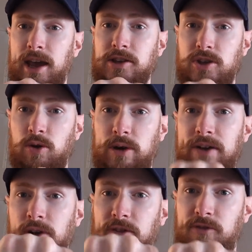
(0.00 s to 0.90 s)
And so
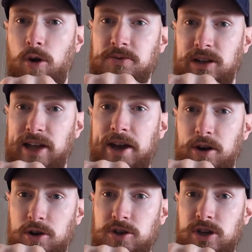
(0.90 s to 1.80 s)
whenever it forms the
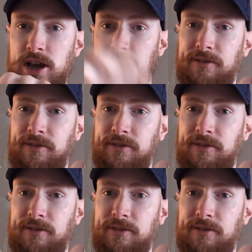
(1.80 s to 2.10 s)
letters,